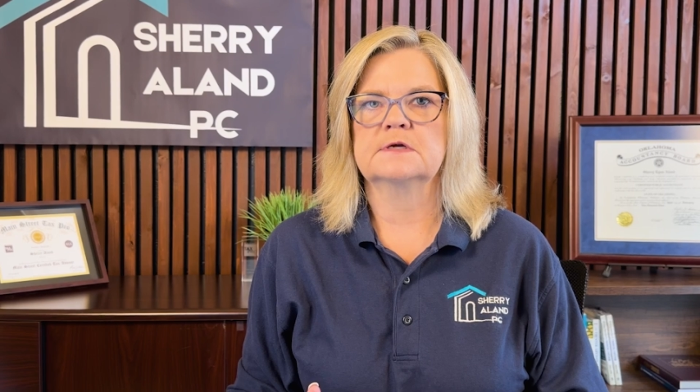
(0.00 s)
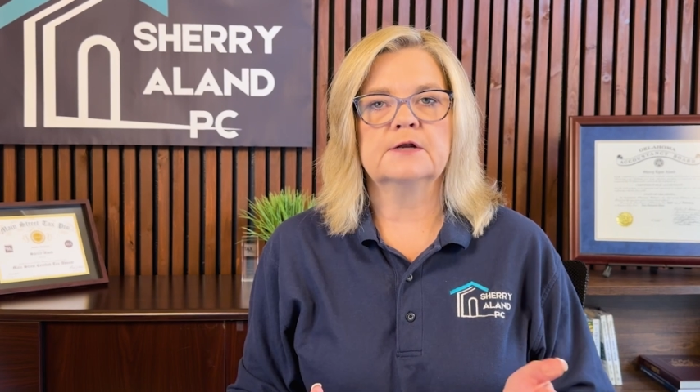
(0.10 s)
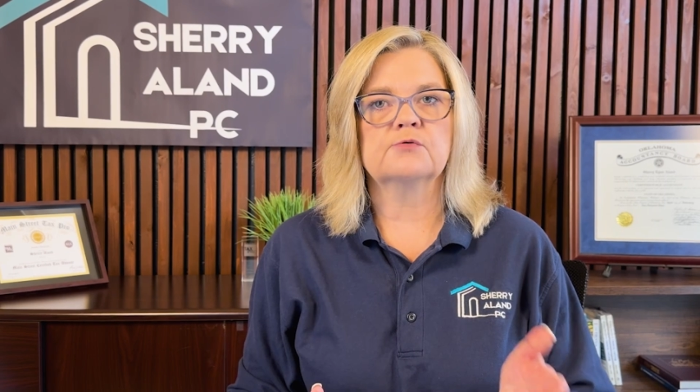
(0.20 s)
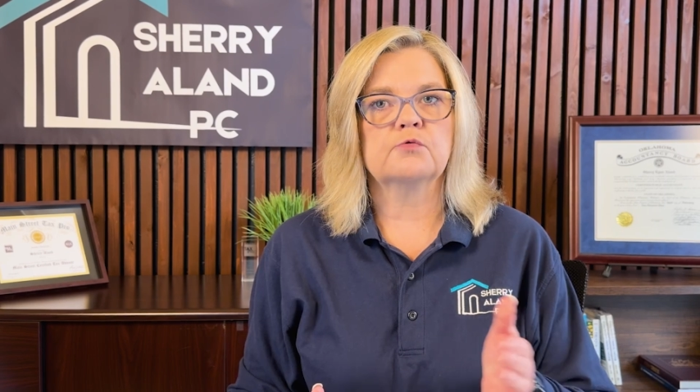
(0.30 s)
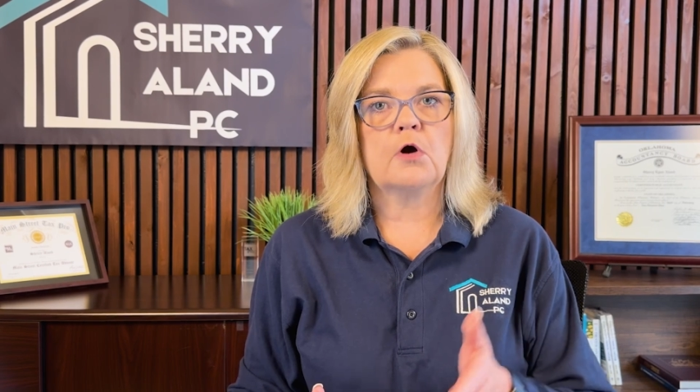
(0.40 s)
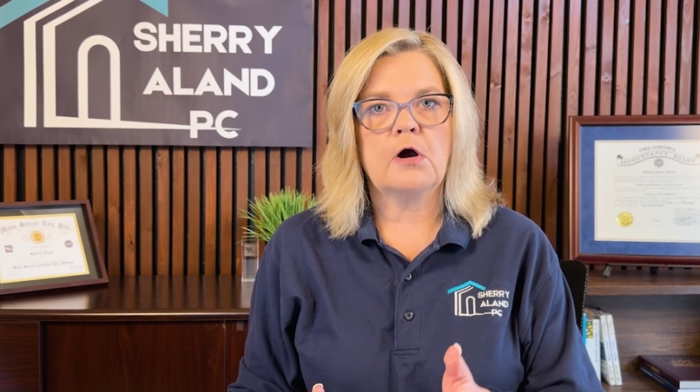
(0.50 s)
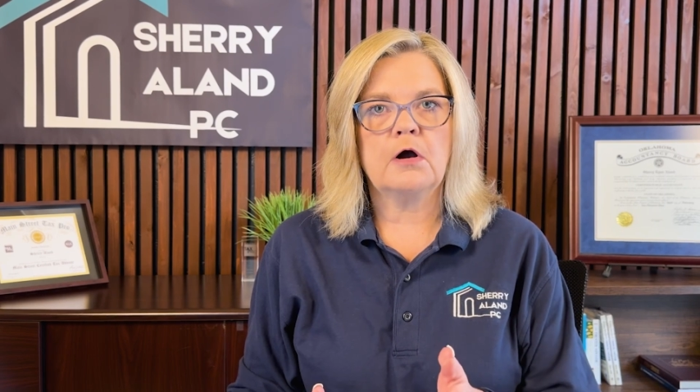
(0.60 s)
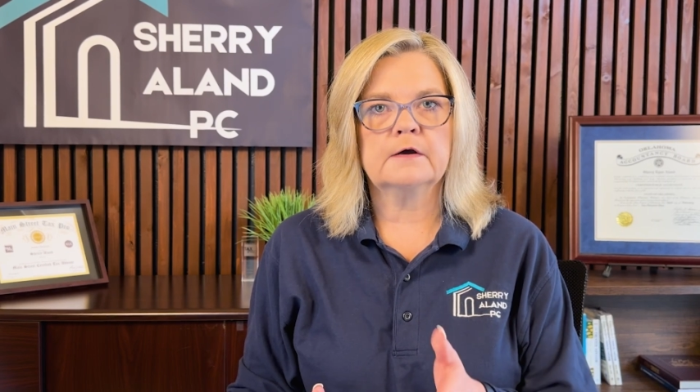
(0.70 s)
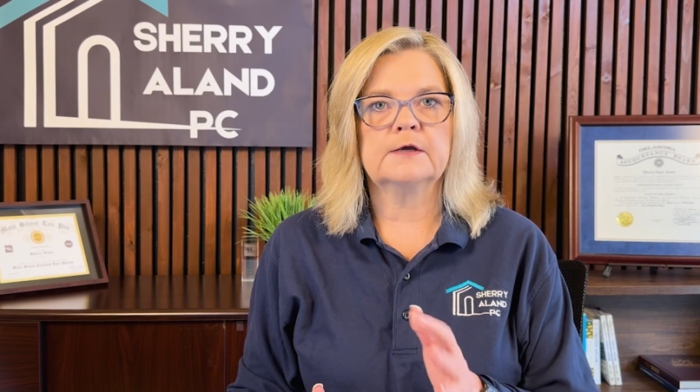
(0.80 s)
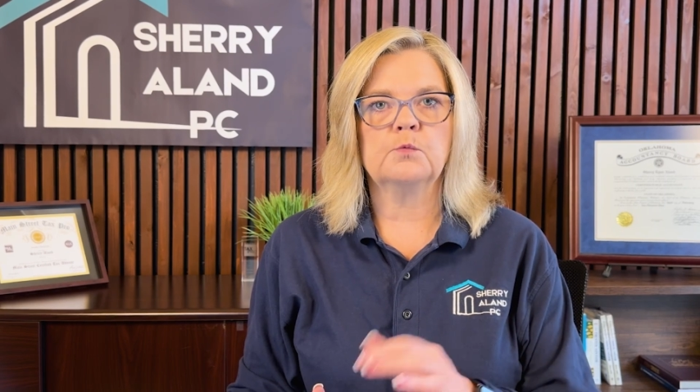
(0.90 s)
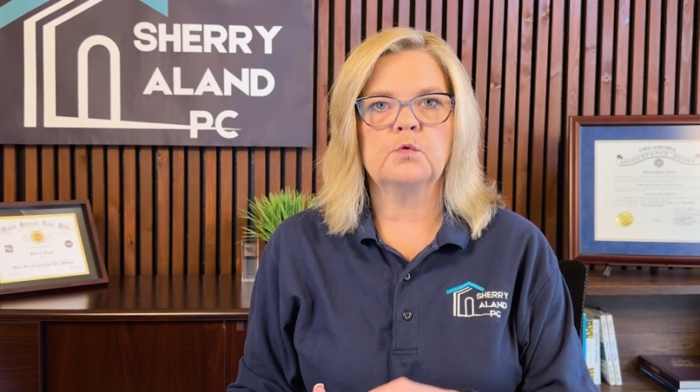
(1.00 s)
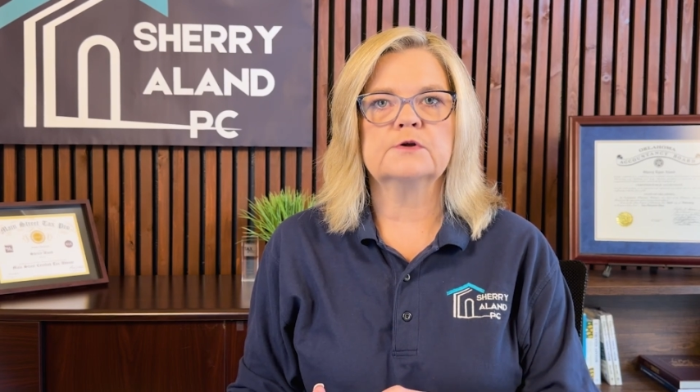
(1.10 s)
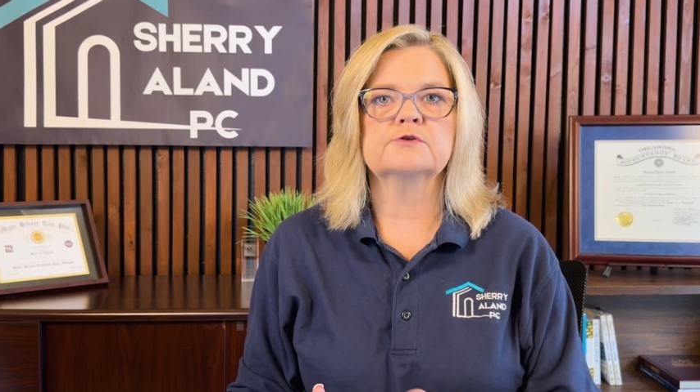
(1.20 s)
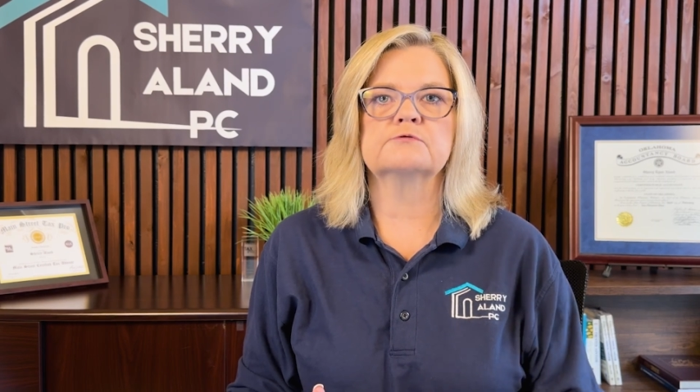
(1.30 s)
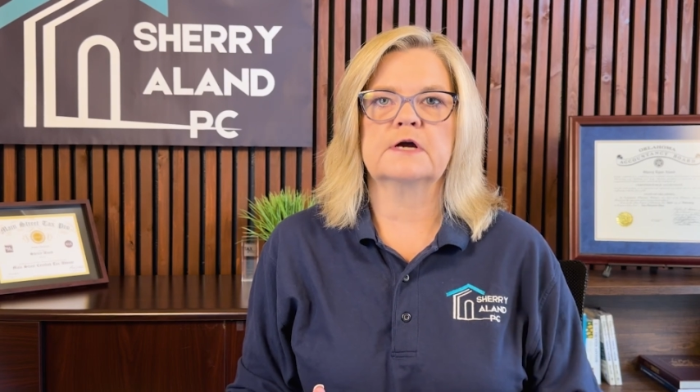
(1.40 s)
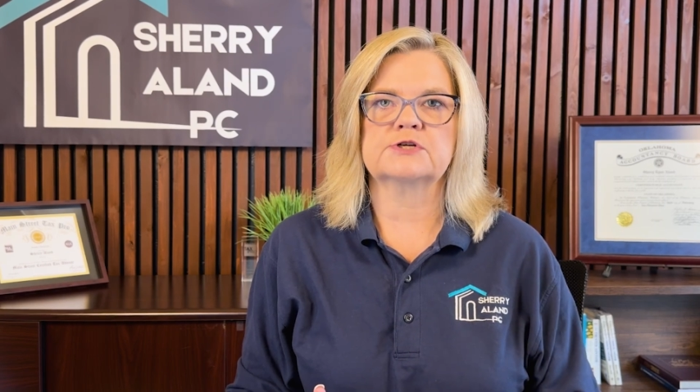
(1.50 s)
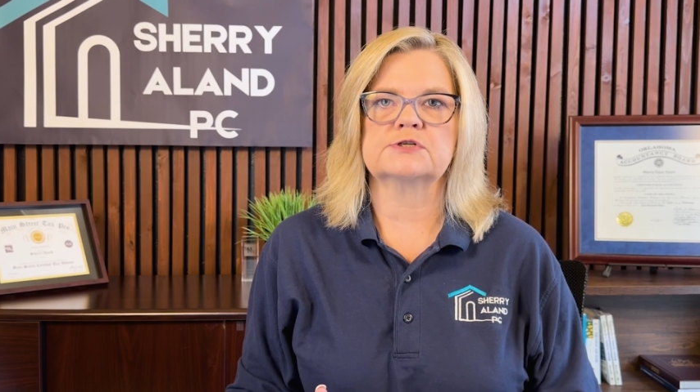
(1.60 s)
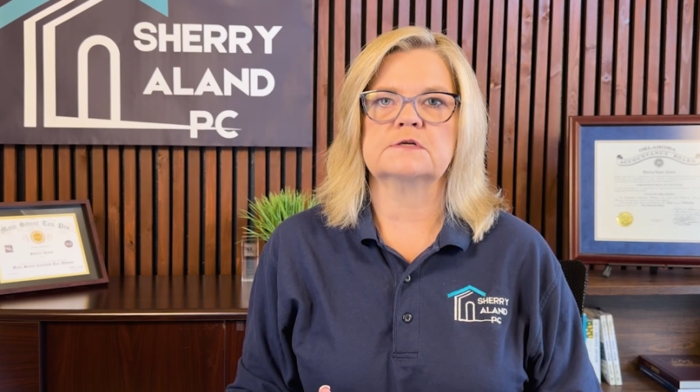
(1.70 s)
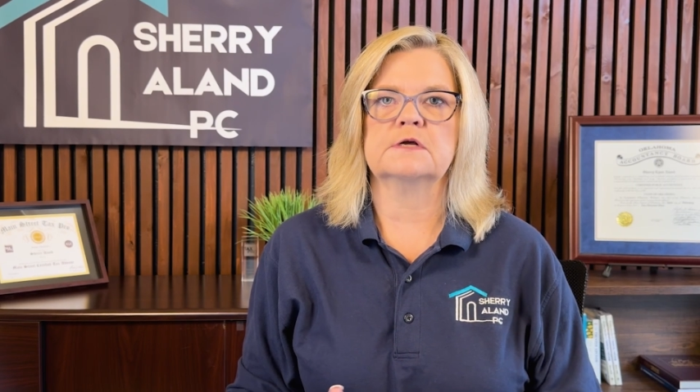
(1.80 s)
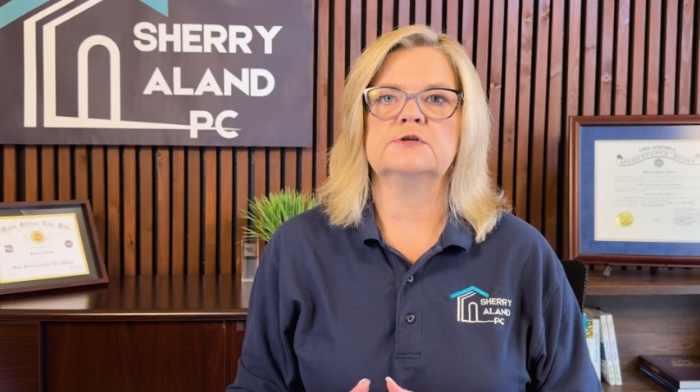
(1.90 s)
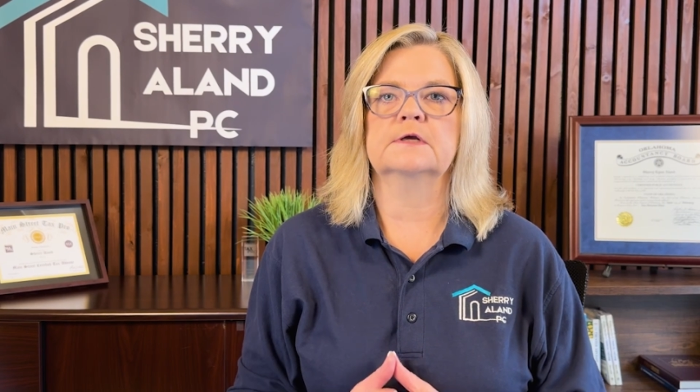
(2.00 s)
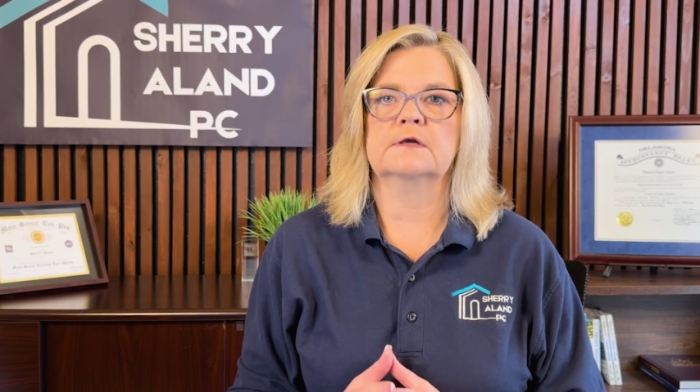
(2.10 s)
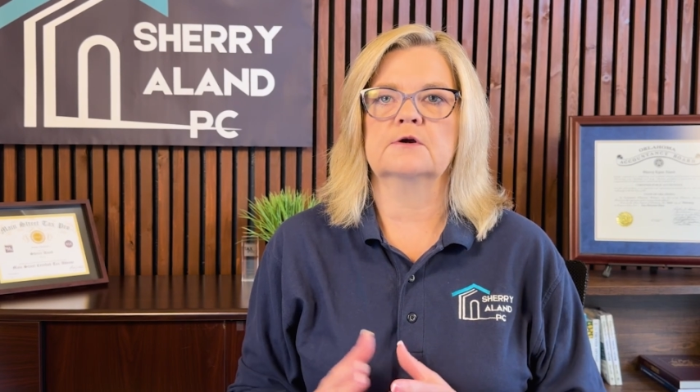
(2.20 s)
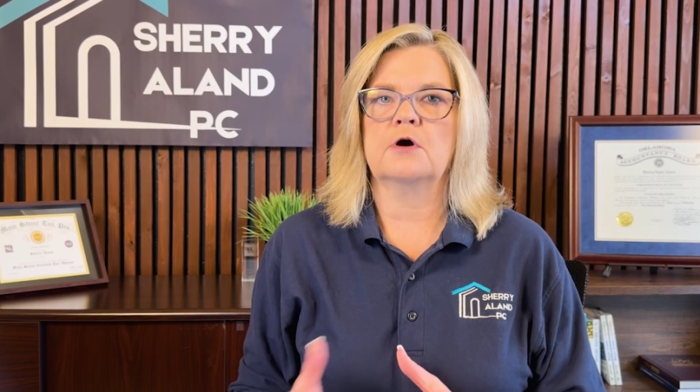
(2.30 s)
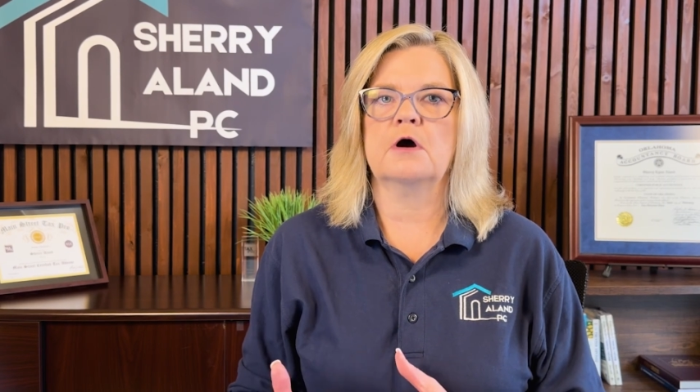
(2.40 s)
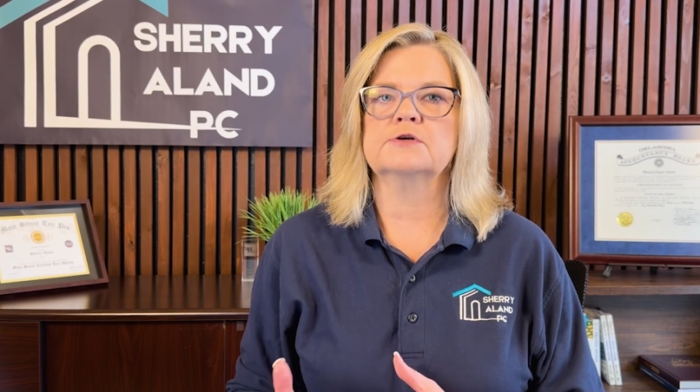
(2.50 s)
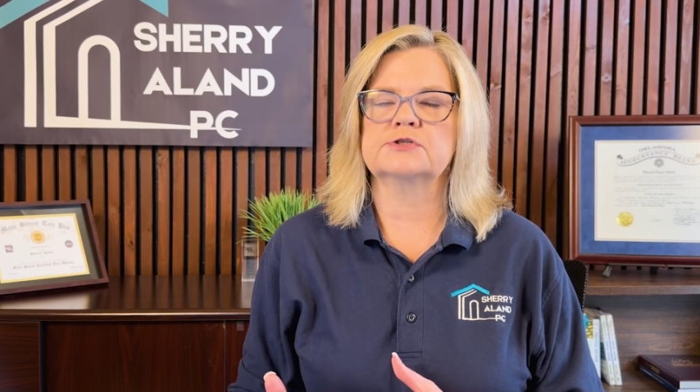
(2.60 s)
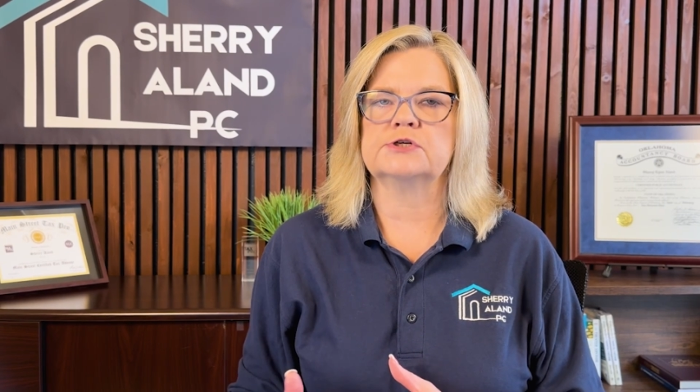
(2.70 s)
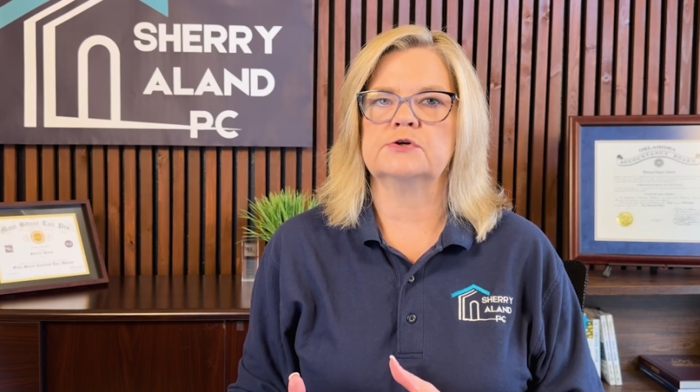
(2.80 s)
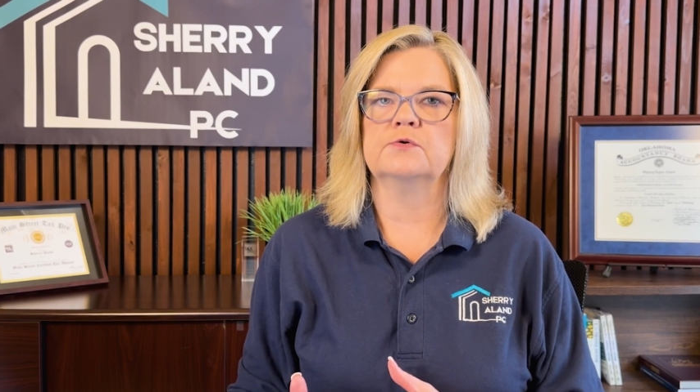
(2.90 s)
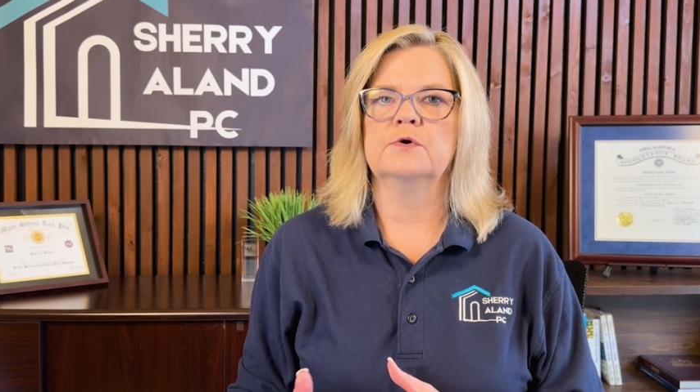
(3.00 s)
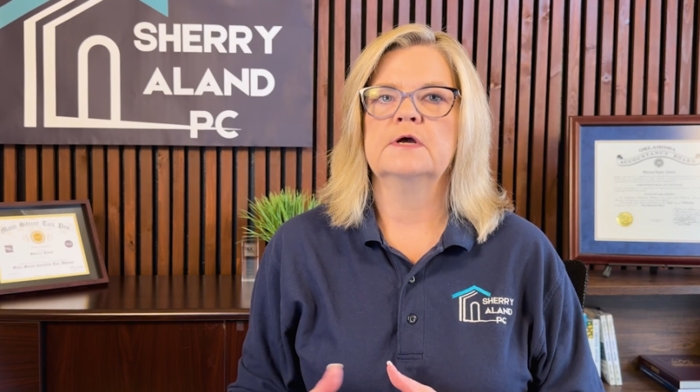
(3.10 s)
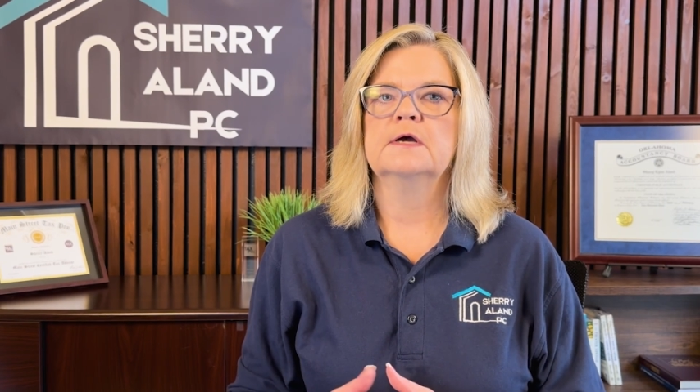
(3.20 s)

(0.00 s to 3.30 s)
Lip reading: Get it wrong in one direction and it can cost you